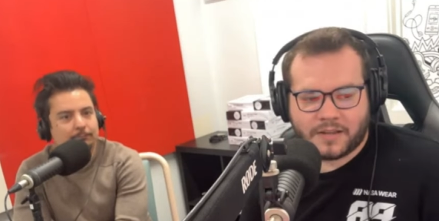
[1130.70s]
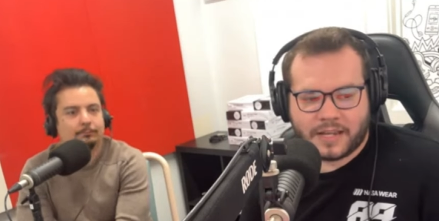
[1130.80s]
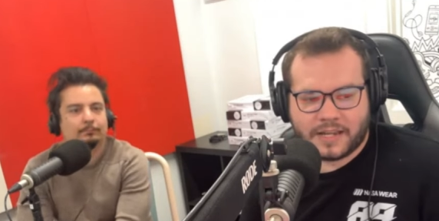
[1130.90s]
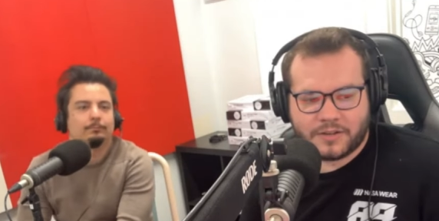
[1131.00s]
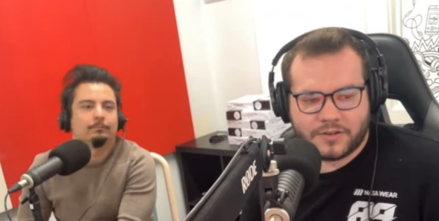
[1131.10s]
Speaker 1: he
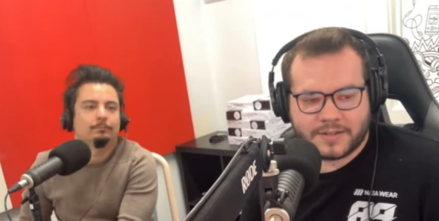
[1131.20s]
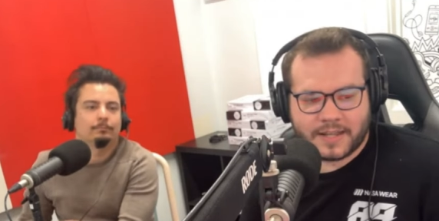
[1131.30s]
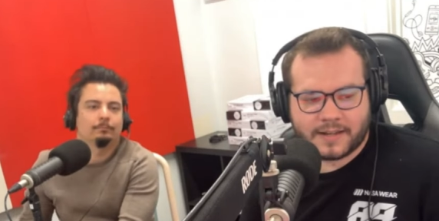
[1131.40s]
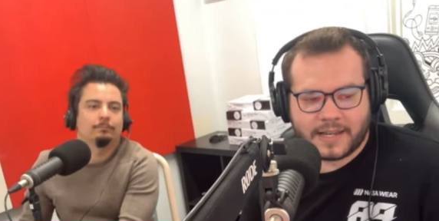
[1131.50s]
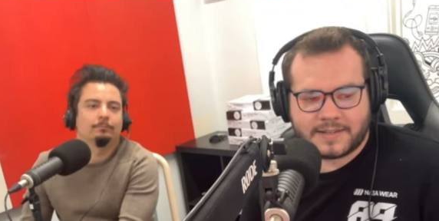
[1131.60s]
can use that
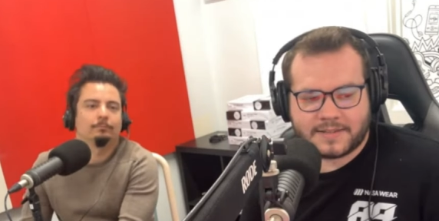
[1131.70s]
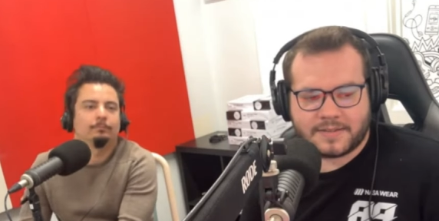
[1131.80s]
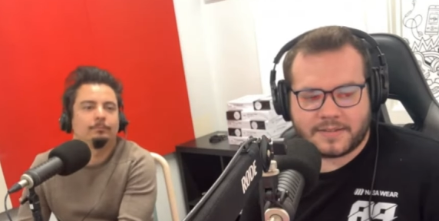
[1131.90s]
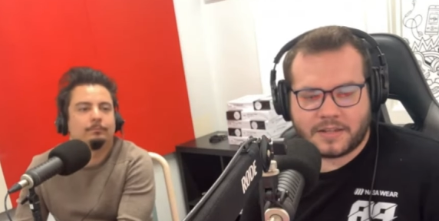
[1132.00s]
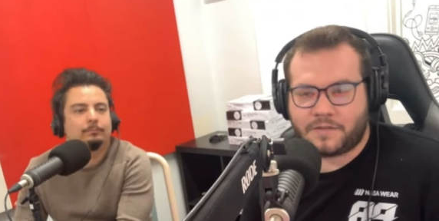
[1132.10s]

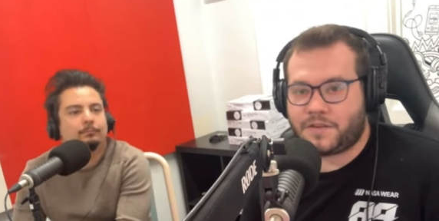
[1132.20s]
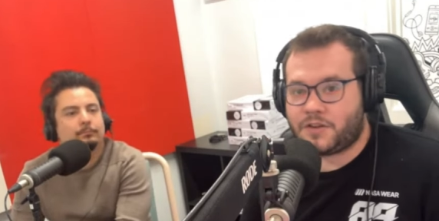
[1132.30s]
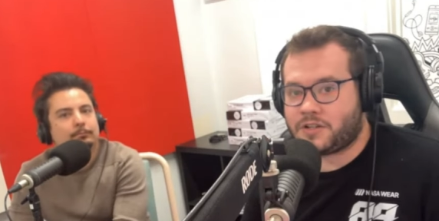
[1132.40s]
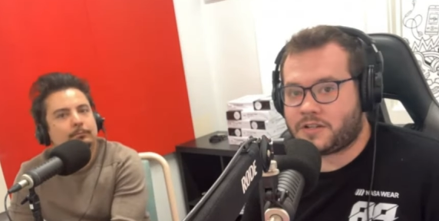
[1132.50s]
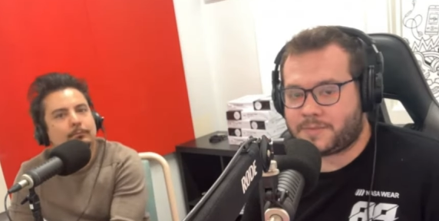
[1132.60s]
lessons in the
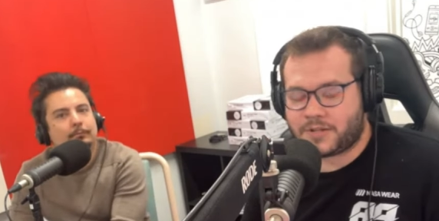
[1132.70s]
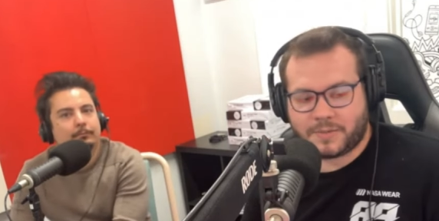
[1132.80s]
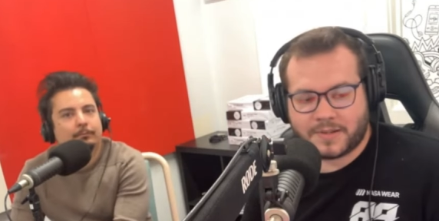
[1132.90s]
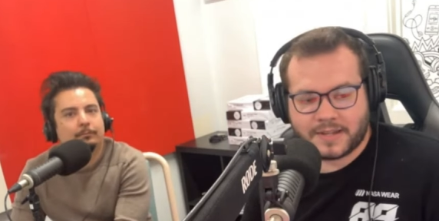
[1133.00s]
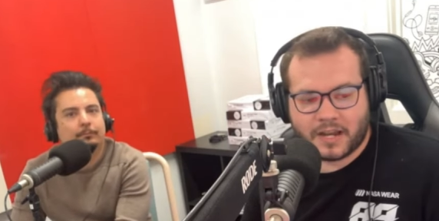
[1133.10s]
future, especially when
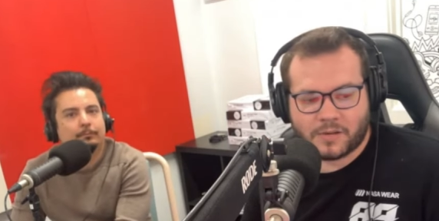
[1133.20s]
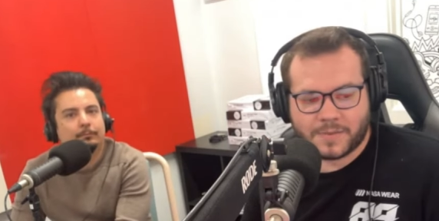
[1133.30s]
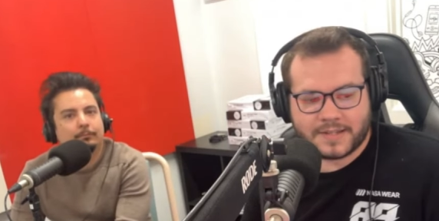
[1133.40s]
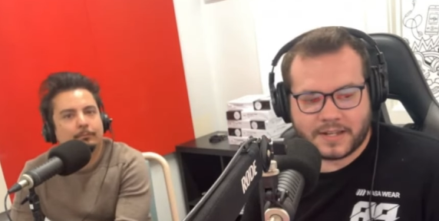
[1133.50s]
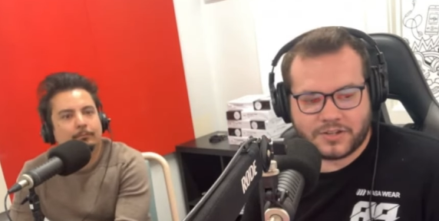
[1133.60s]
he's at Erebus
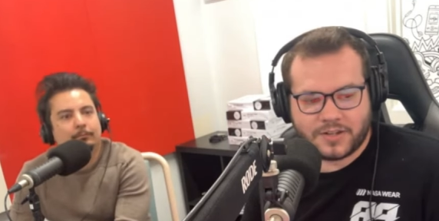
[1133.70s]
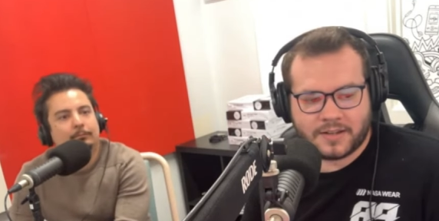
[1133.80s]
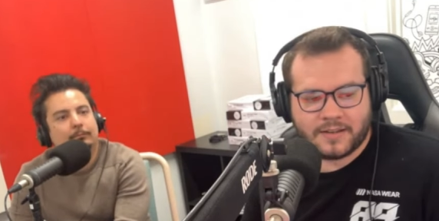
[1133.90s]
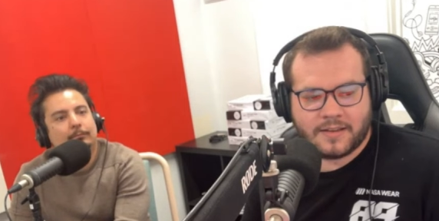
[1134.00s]
next year.